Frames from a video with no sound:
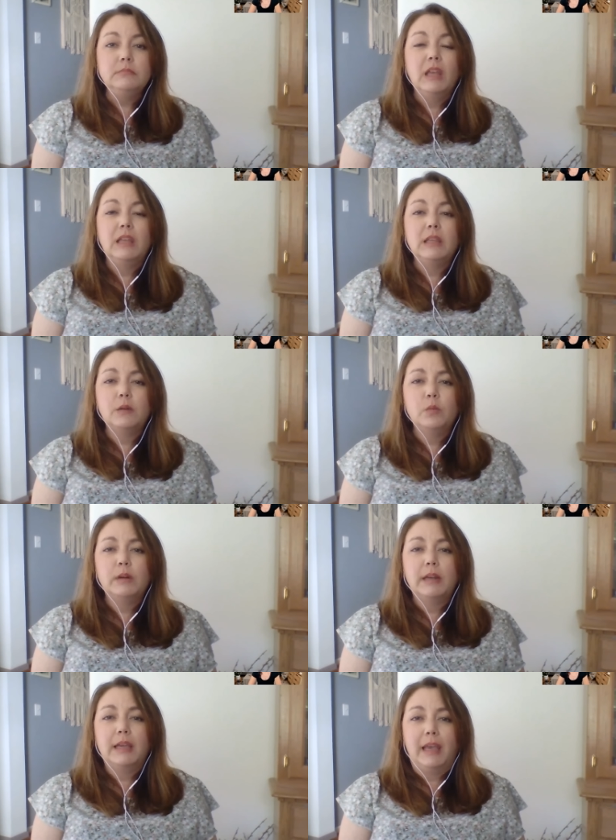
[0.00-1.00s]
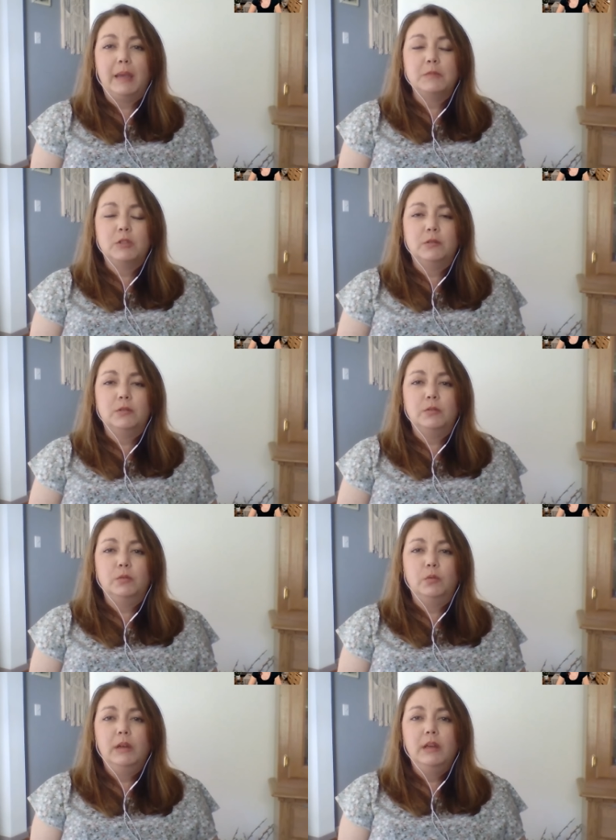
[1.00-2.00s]
And then when I came
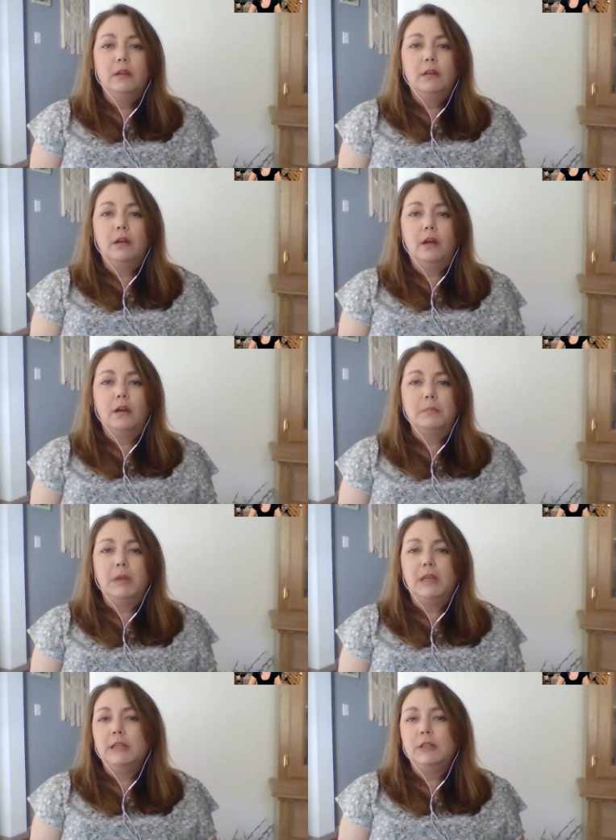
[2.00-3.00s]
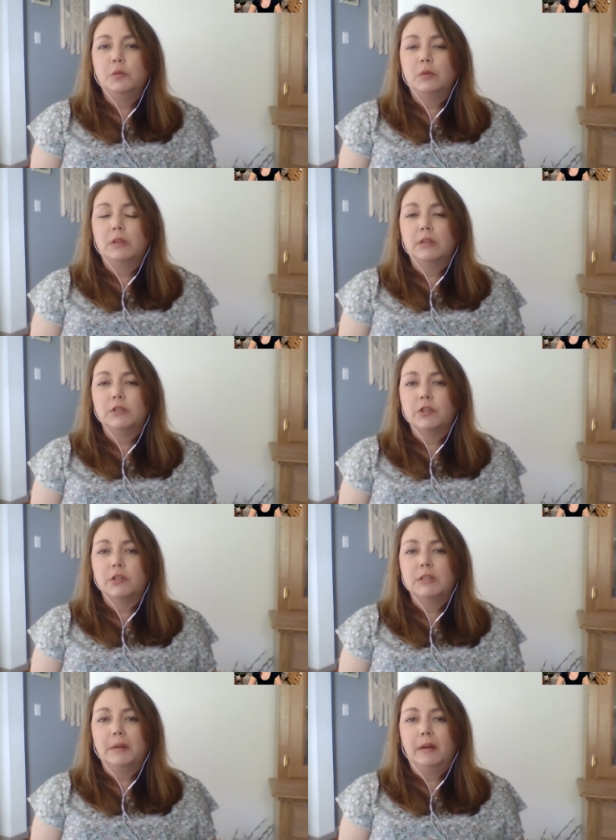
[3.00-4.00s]
to meetings with
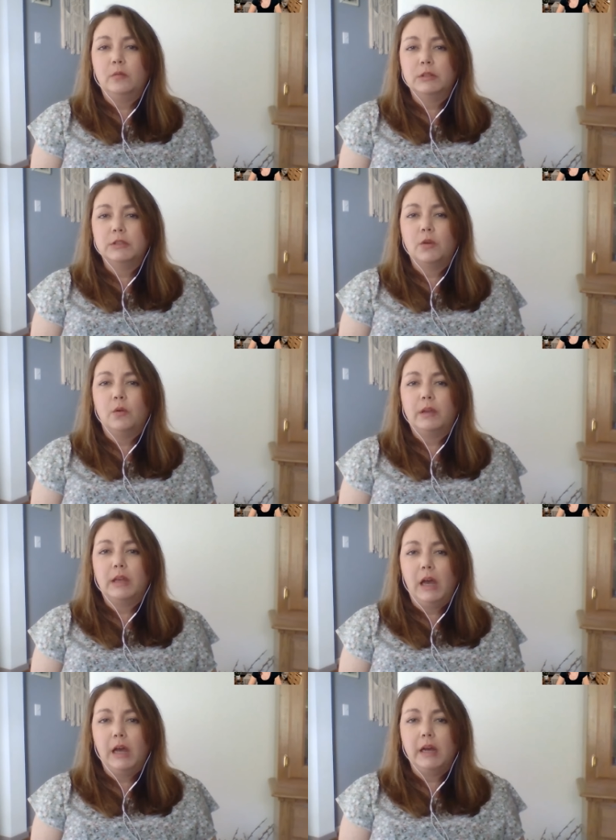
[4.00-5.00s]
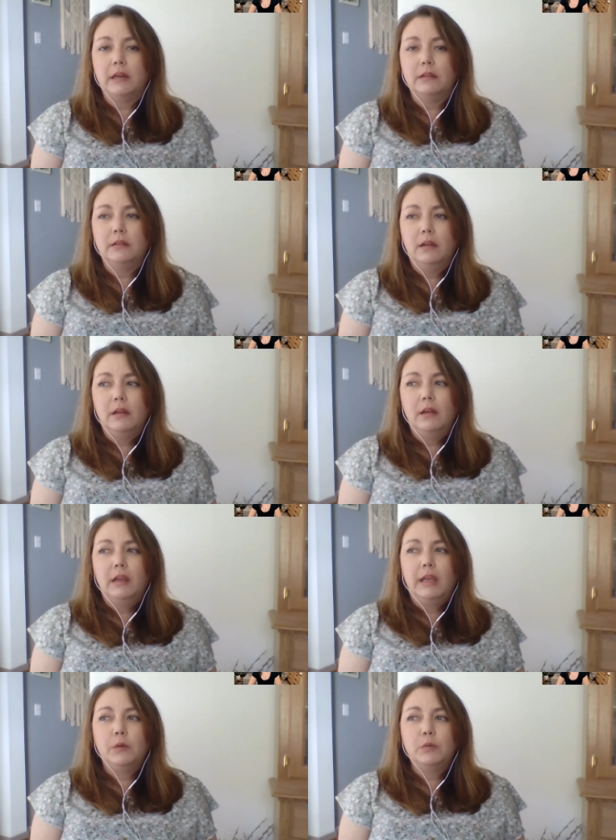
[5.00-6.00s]
concerns about what's going on,
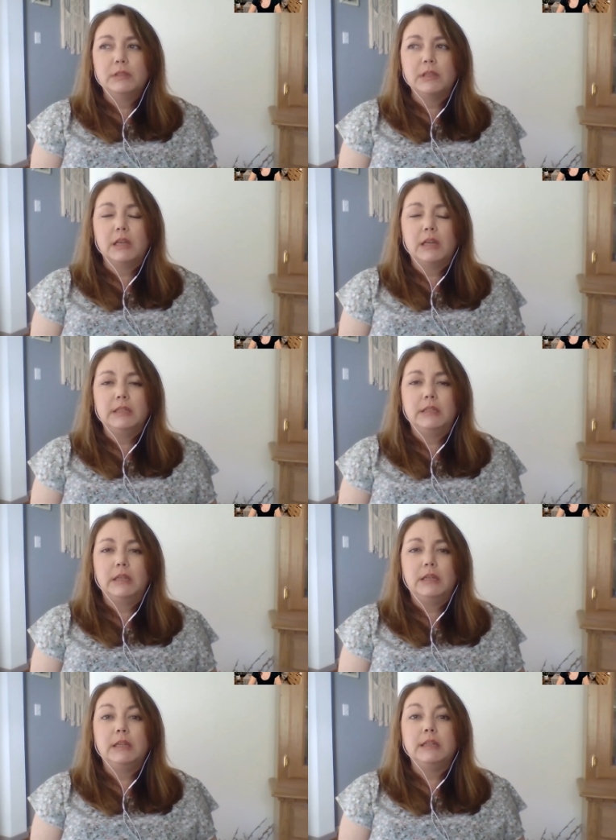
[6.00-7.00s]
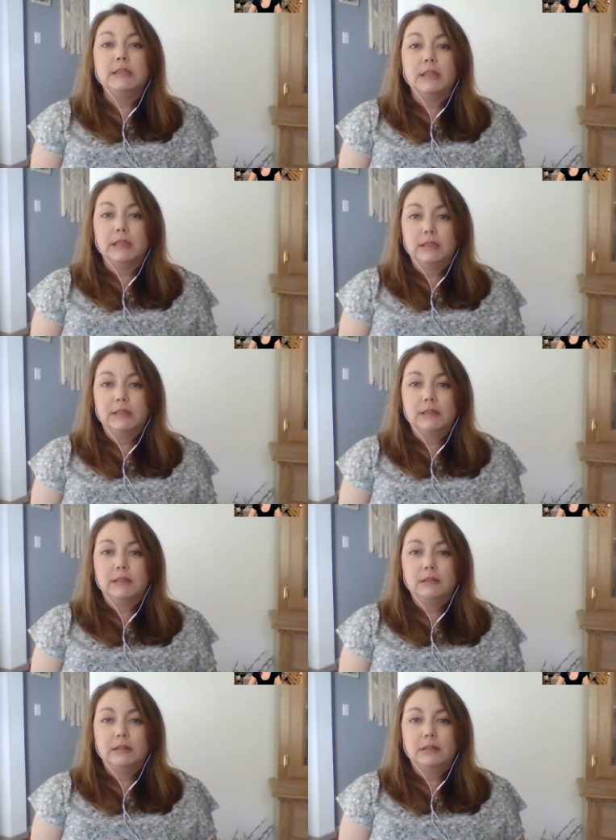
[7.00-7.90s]
it was like I didn't exist.